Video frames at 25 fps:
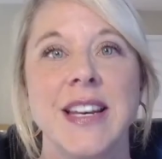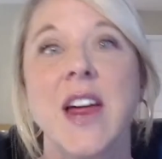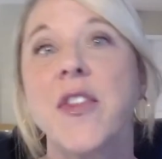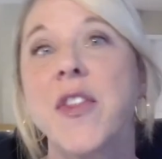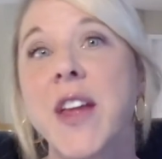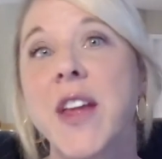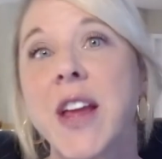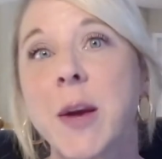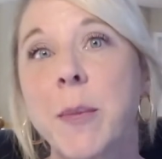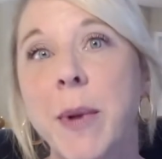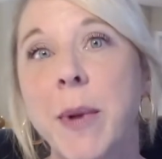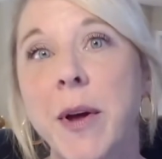
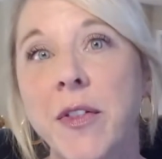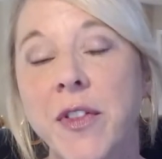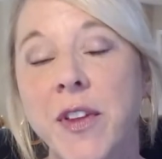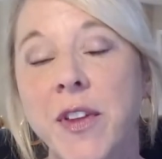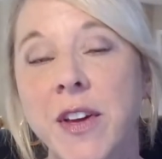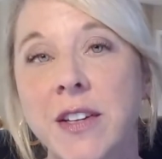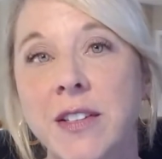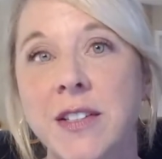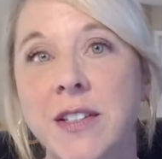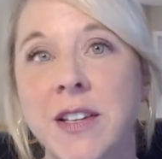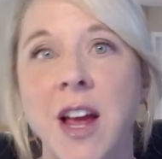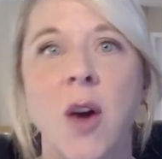think about
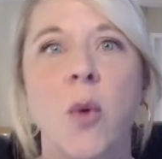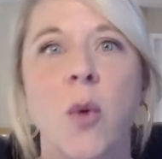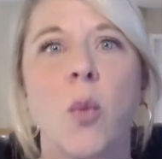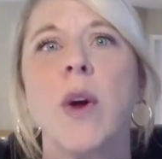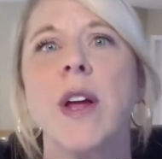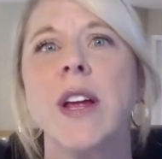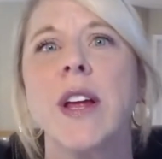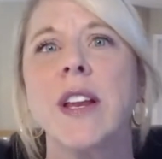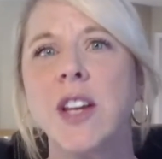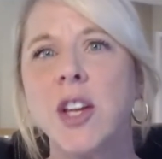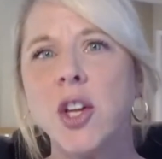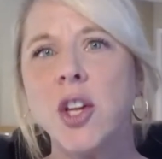this.
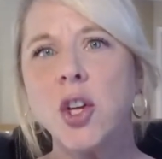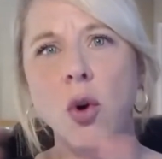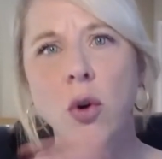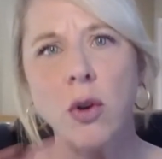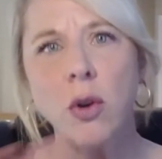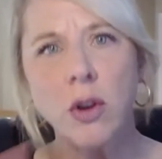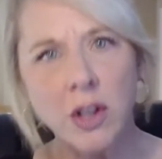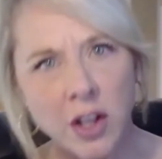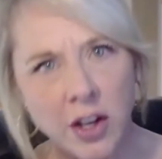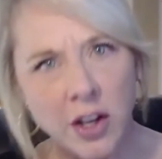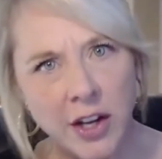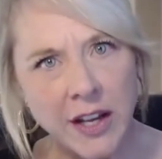When
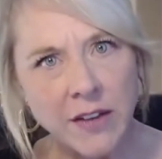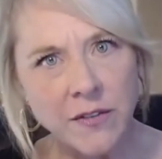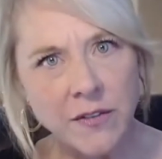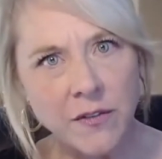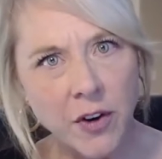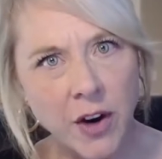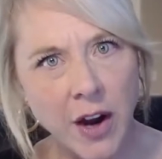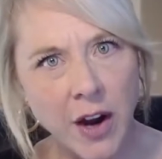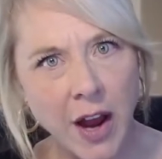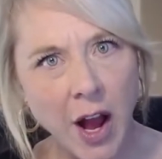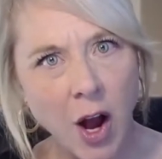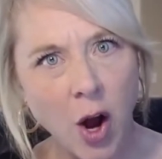you're looking
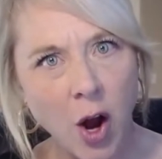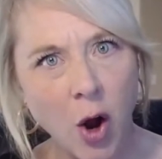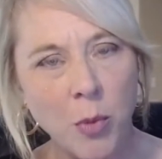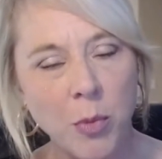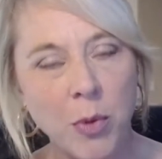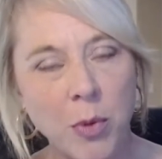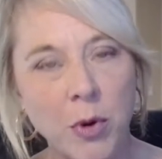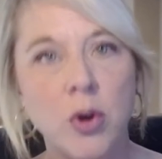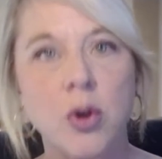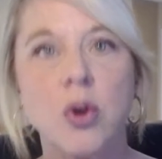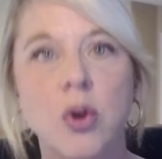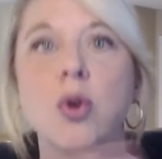for help,
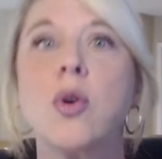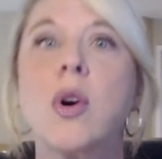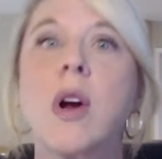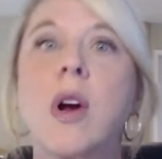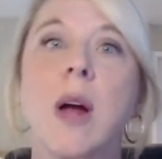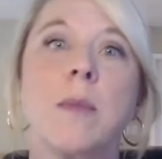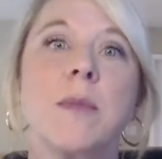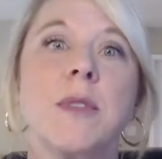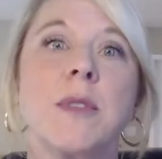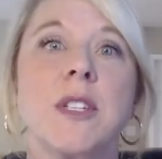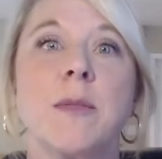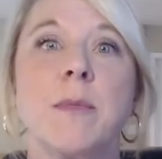who
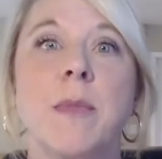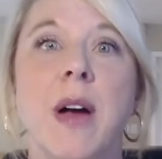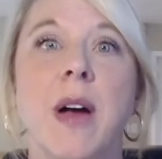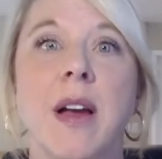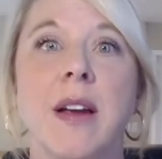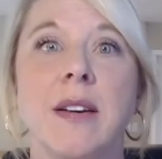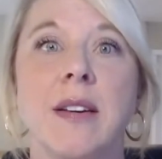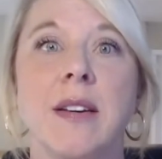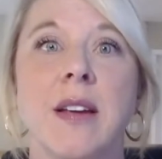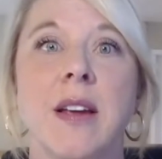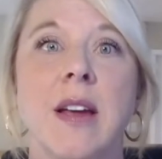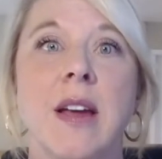comes to
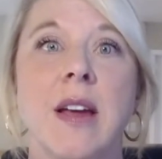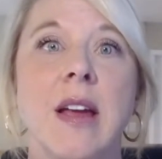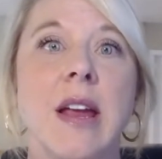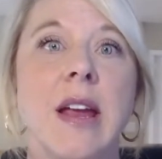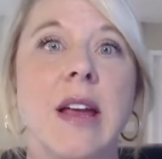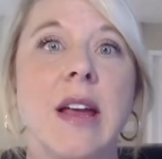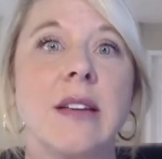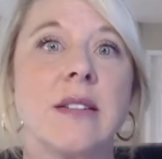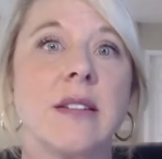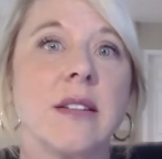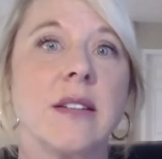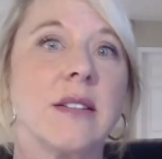mind?
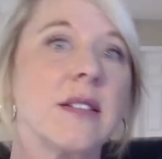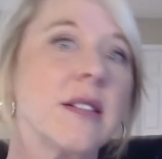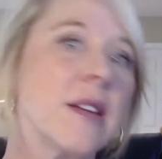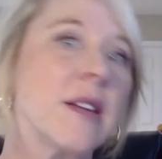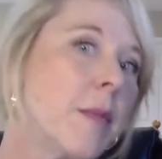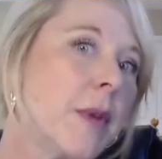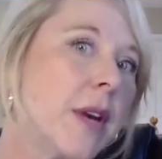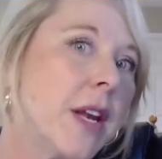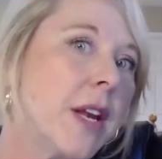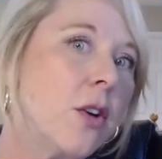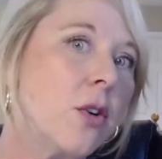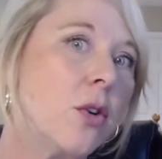Is it
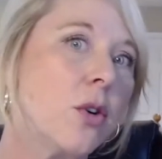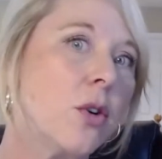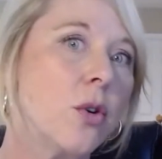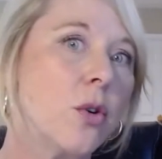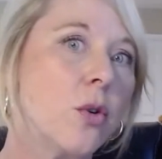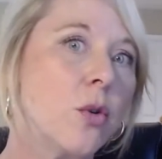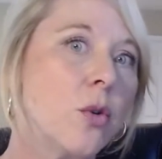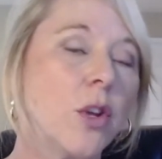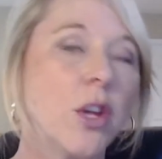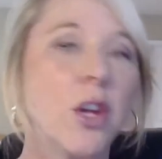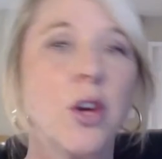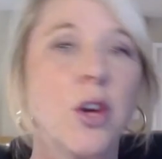somebody
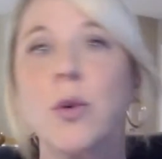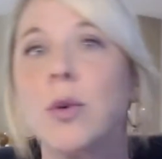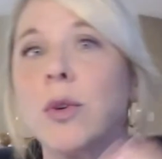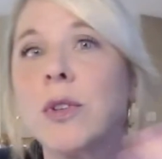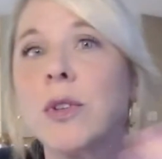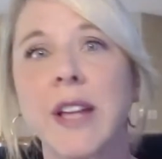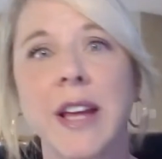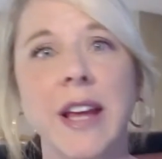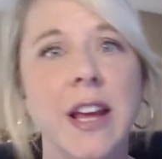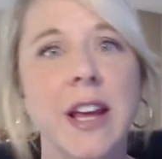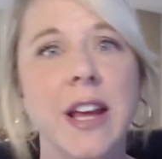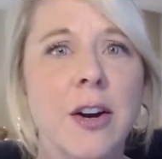who you
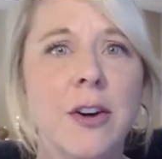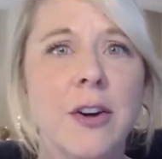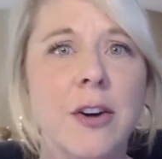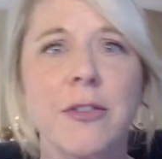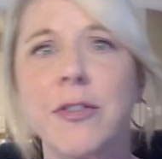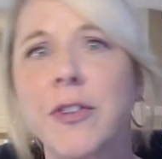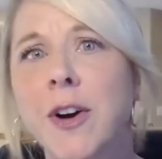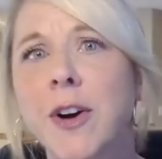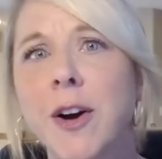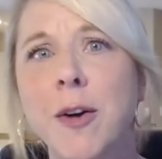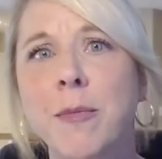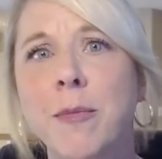only hear
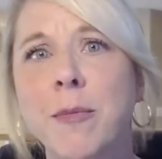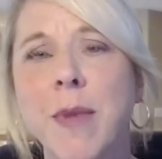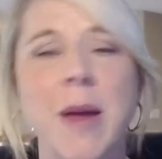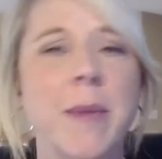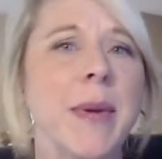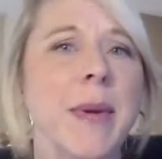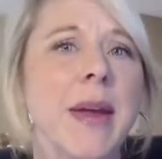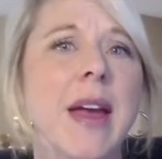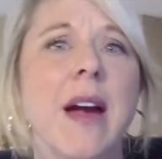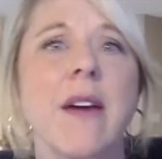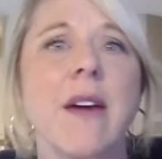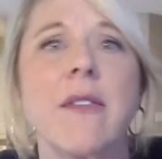from
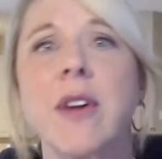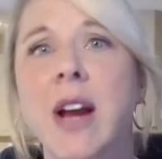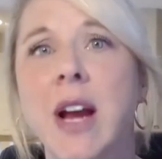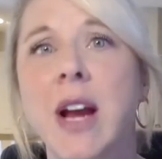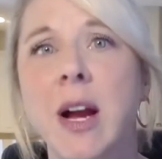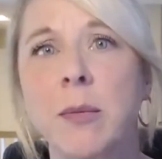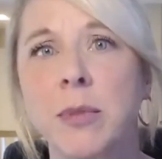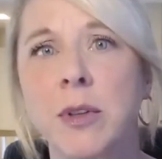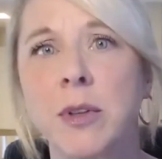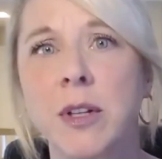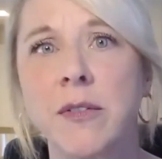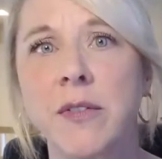maybe every
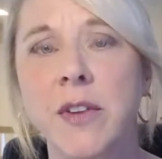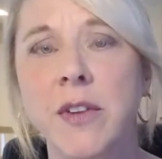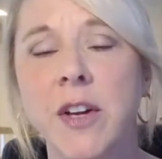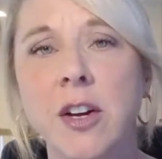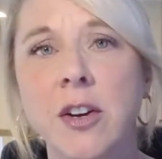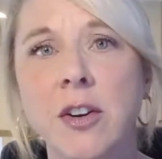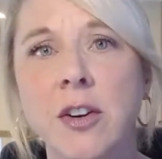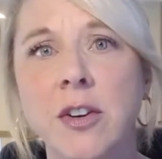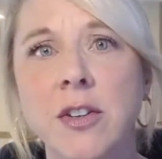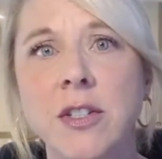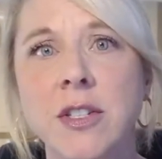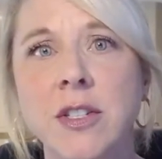couple of
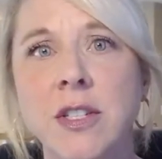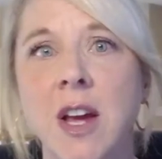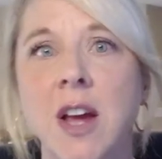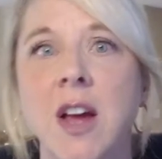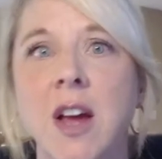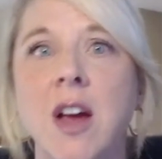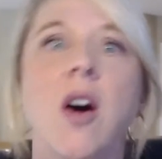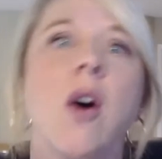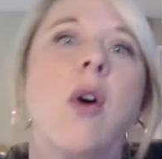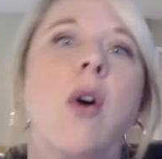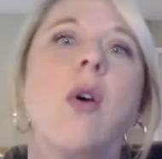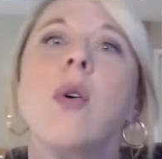years?
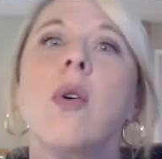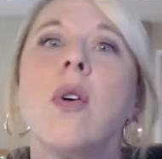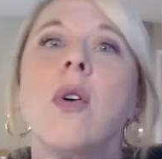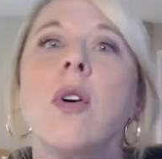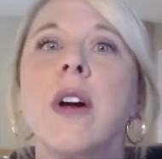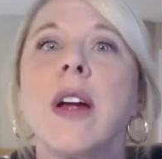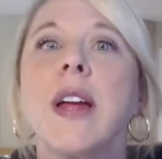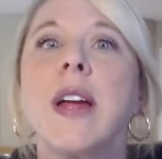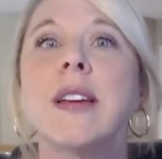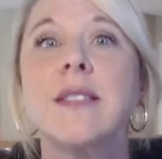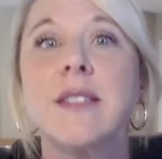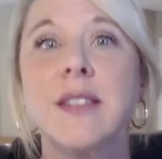
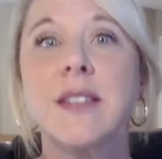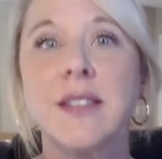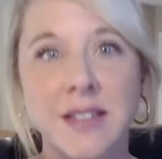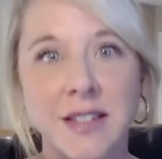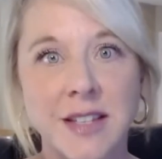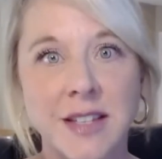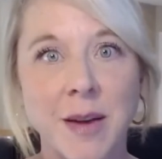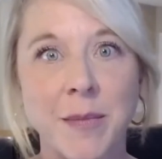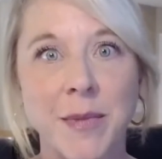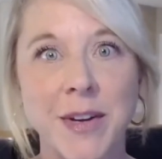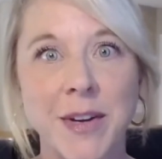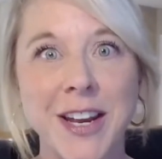Or is it
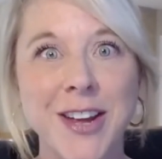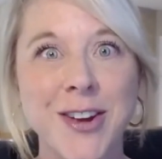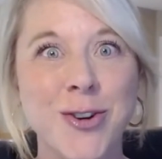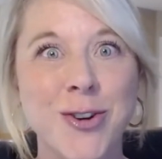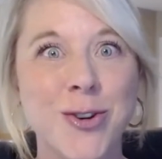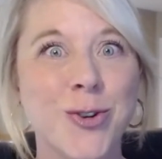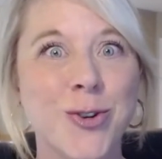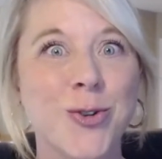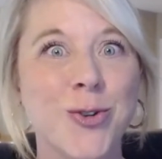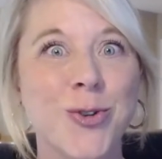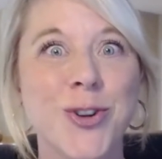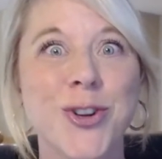somebody
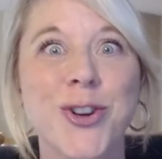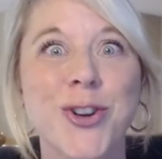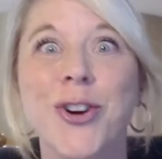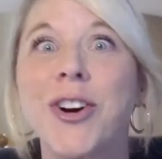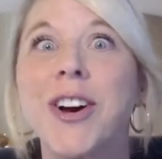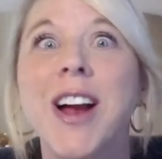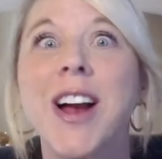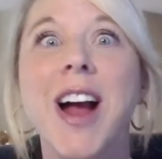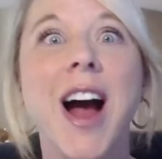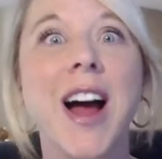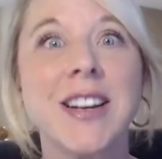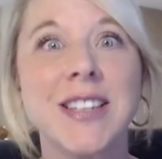who you're in
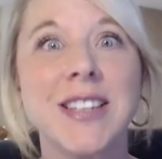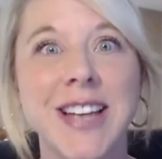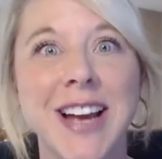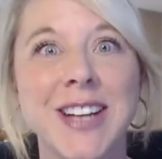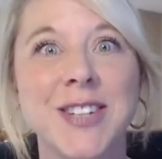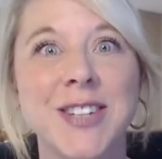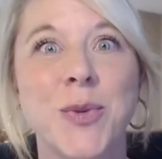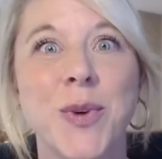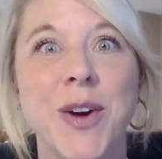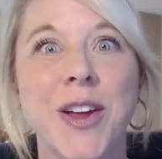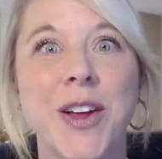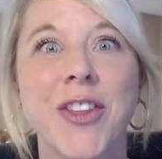
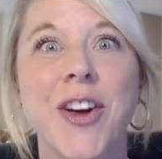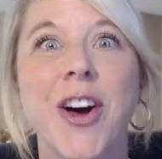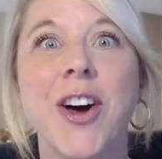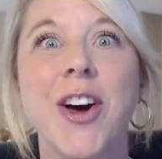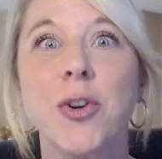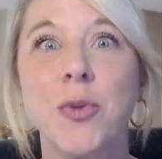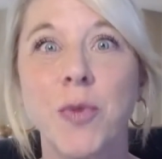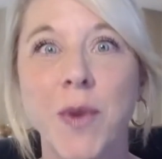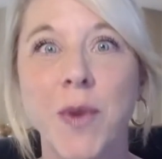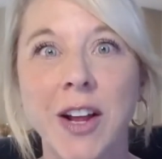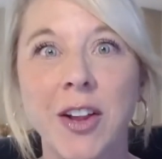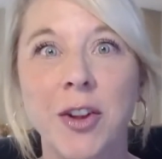contact with on
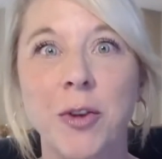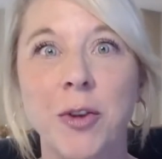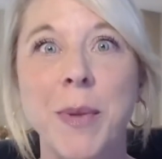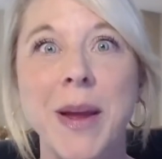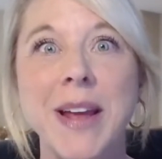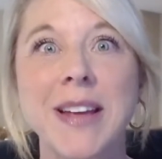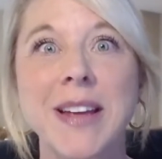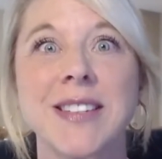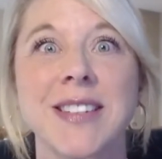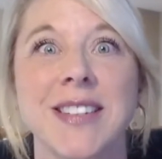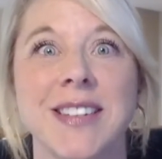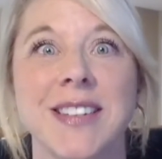a regular
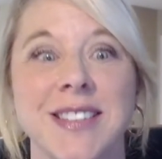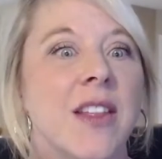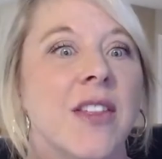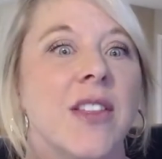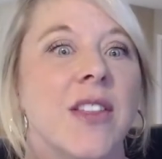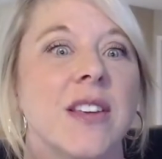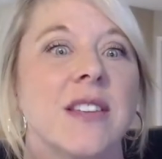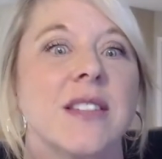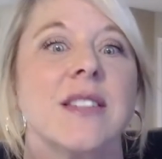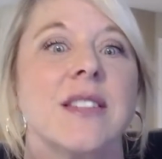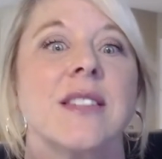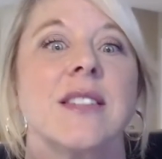basis?
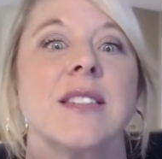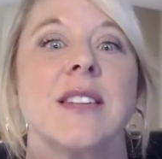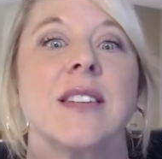This